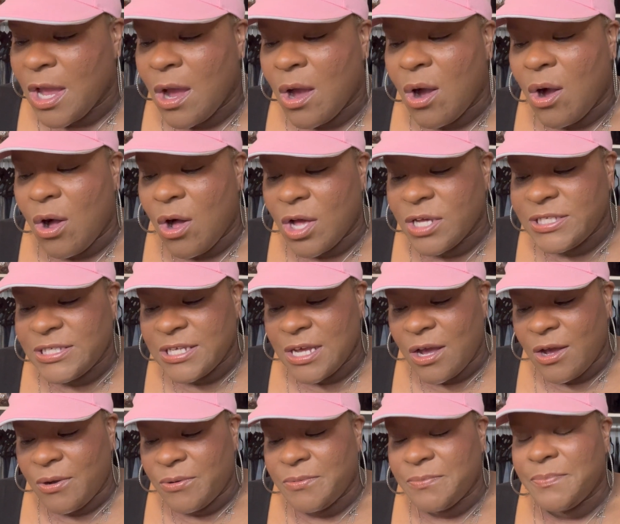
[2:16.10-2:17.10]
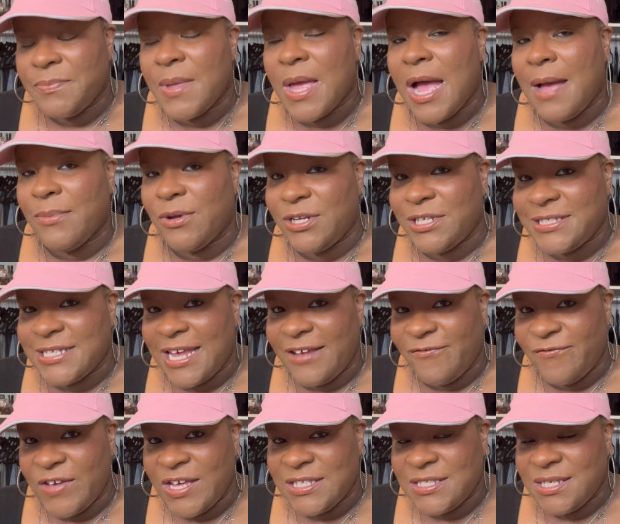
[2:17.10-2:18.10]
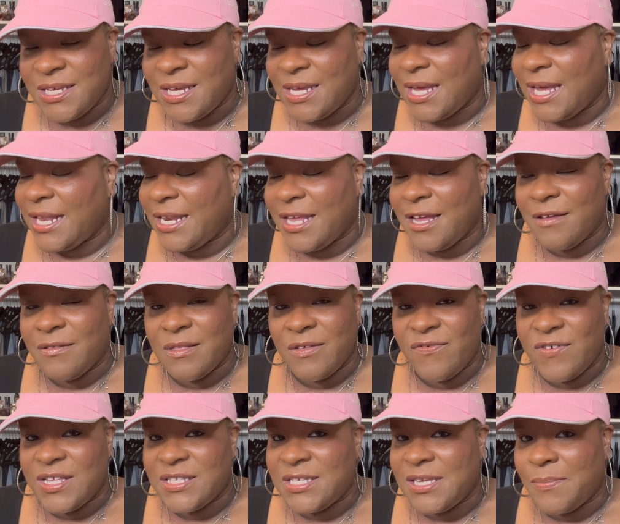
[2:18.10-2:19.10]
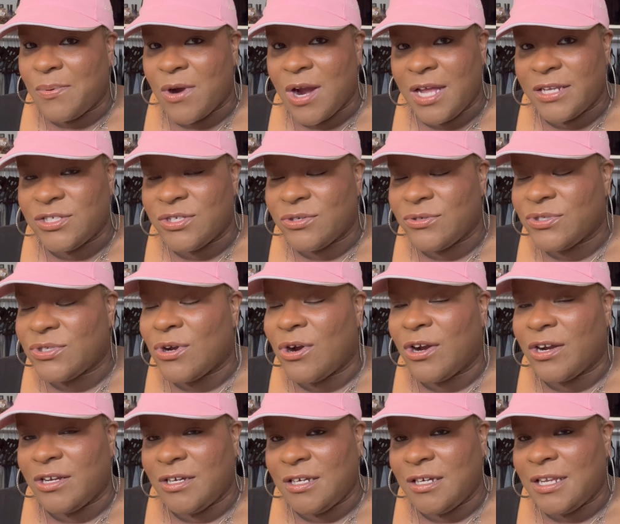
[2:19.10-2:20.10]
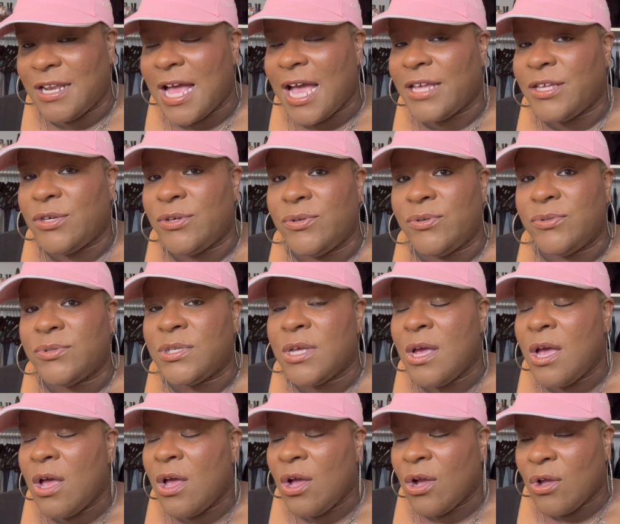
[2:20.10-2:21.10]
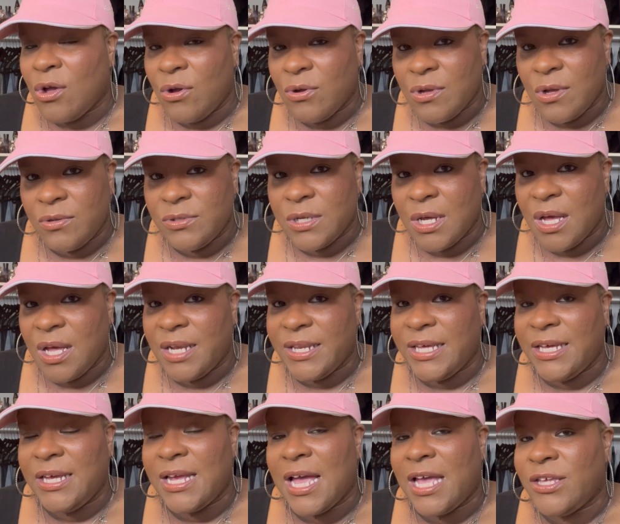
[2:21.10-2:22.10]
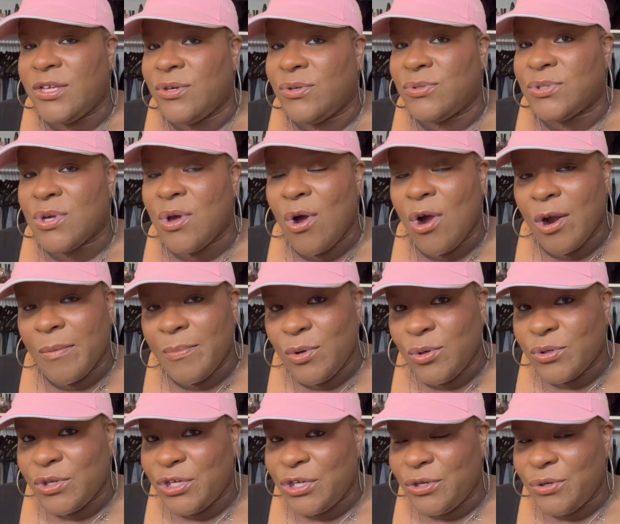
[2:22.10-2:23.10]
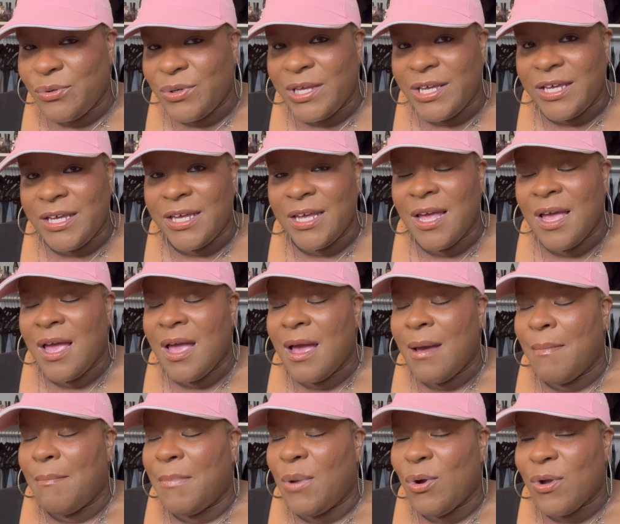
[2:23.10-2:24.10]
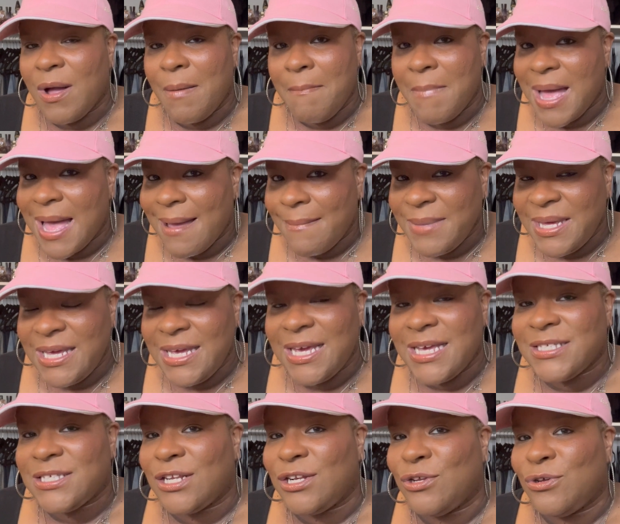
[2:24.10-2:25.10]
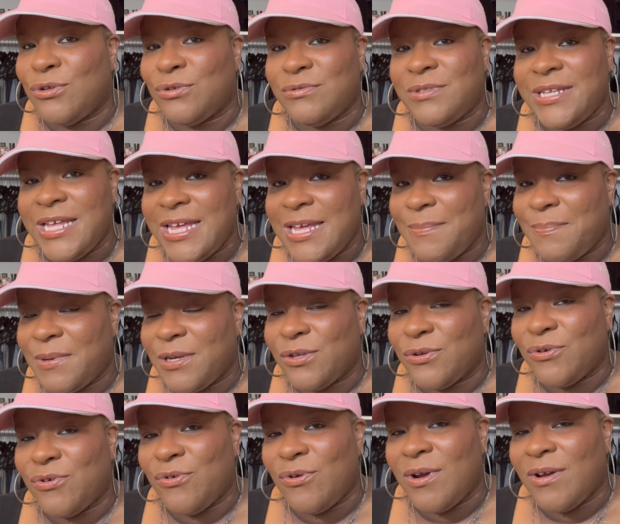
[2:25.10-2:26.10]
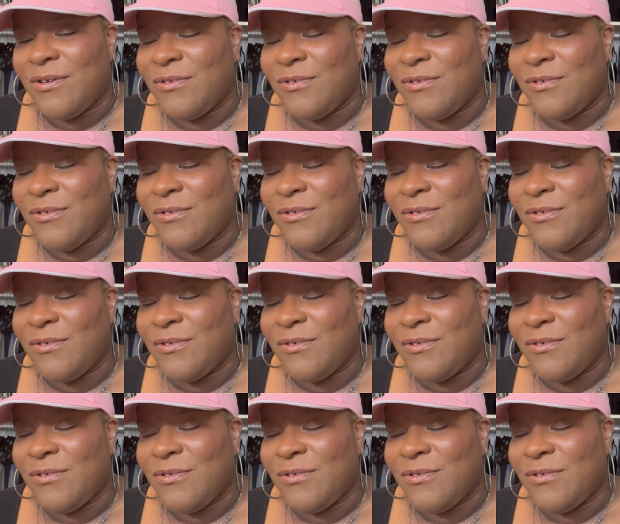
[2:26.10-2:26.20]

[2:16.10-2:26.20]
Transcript: Also, I'm going to say Fenty. Any of the Fenty bronzers are good. I use Cocoa Naughty. I use Caramel Cutie. Mocha Mommy is a little deep, a little